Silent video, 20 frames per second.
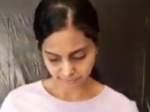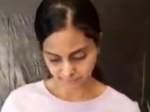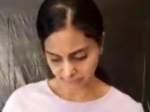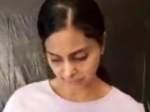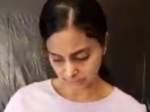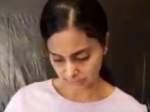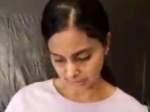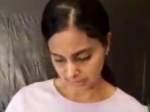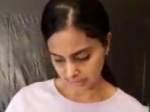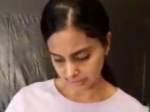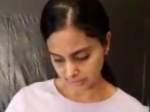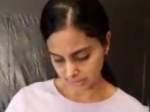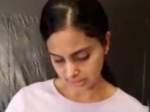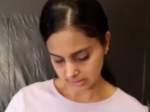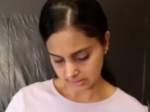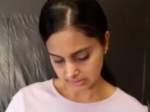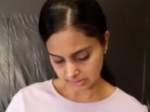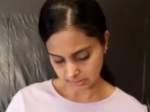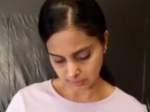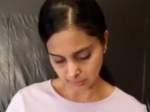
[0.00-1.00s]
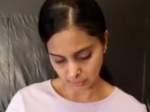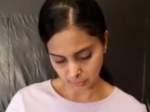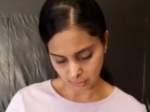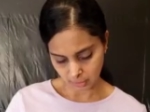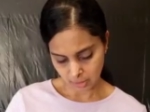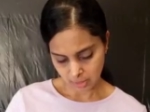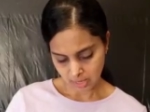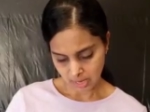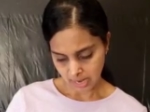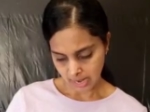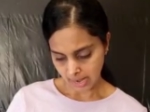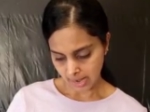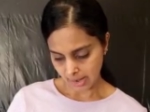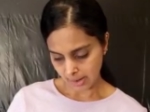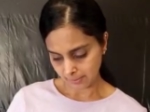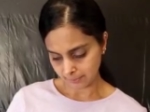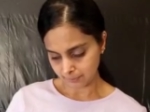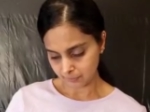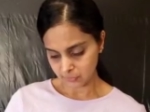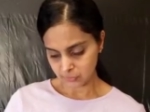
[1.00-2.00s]
for another customer.
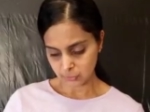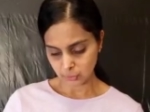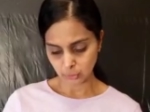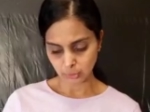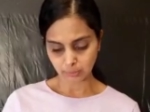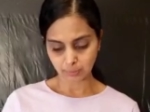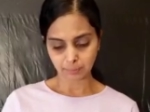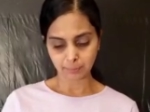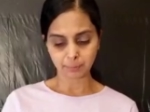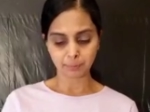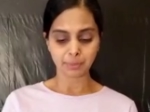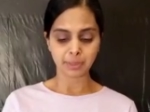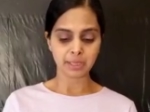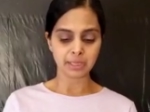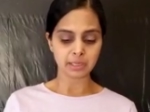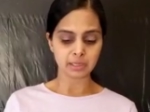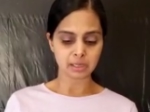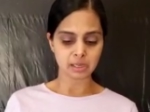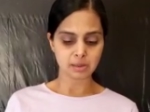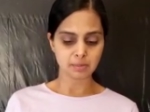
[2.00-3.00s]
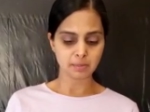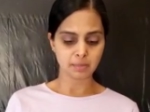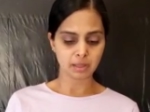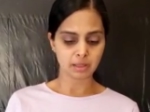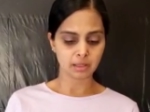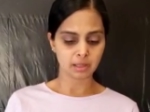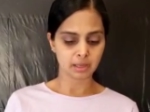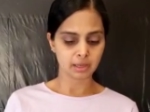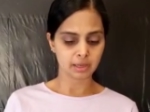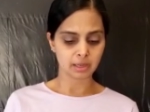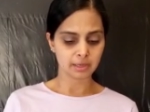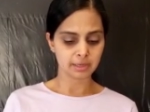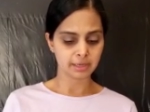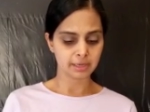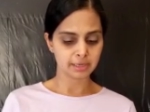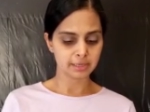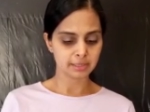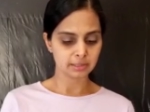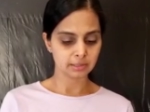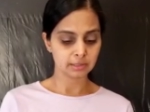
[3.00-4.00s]
So the pink
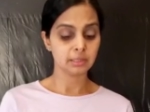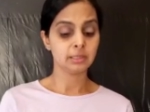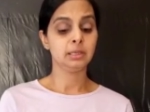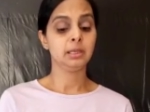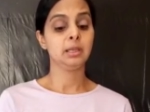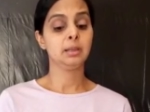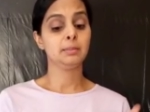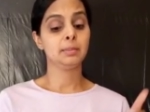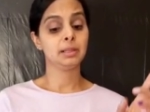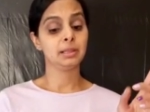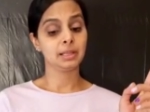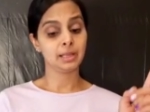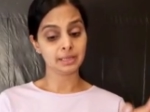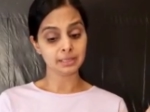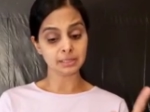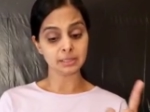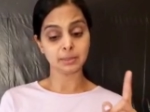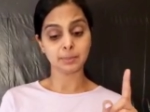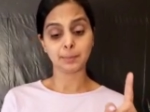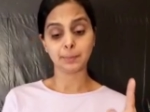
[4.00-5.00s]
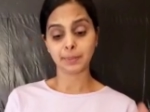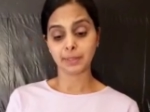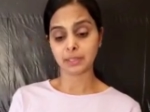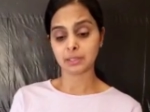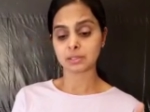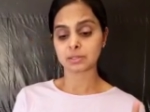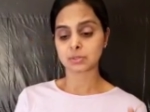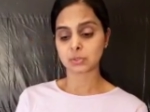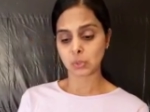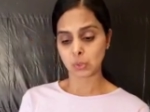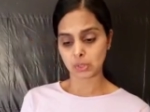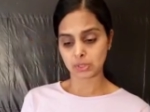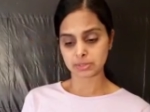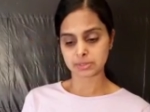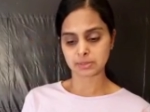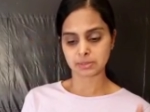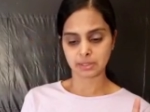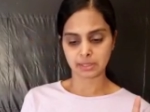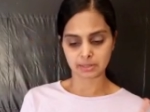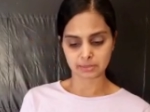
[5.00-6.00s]
Himalayan pink salt,
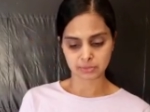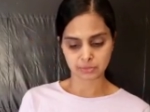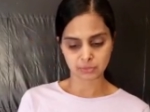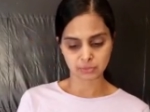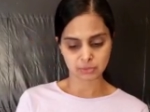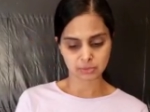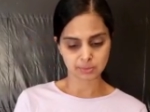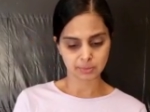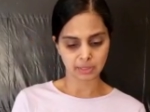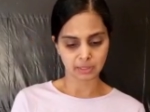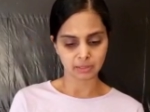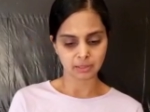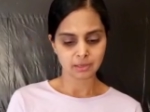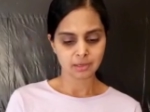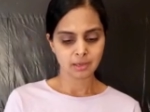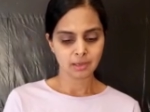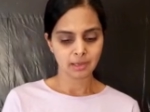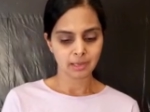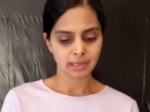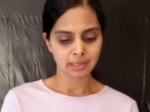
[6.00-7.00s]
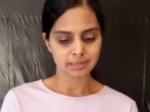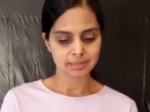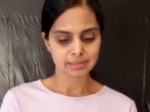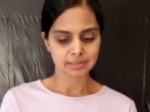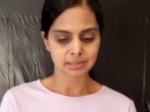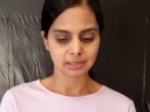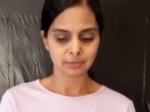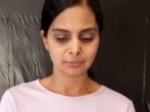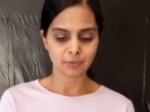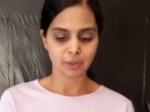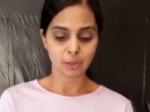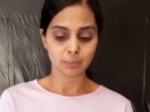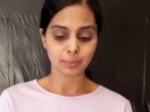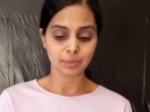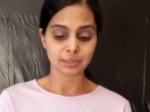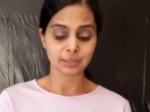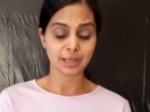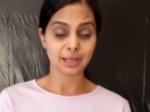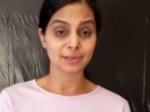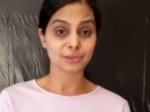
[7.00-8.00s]
excuse me. It's the
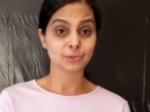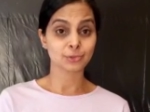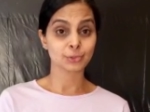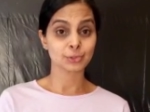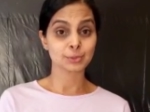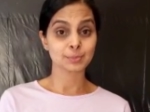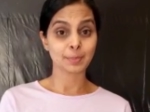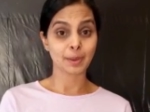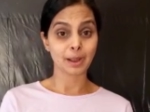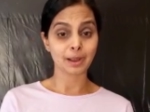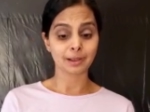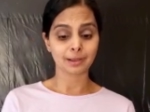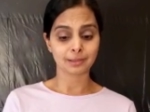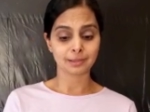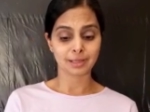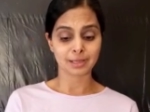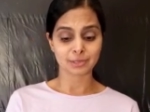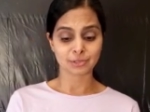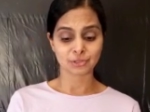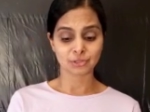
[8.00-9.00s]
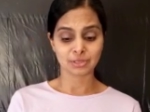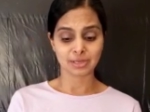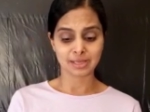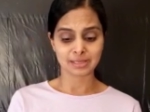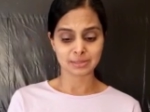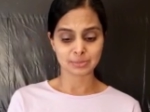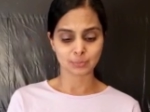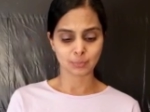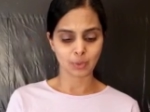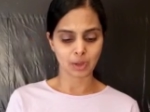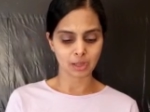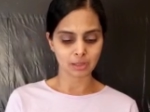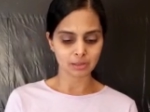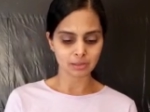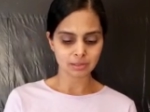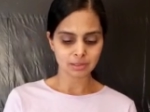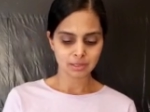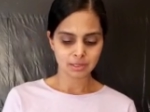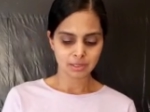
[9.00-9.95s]
Ornament Natural Spa collection as well.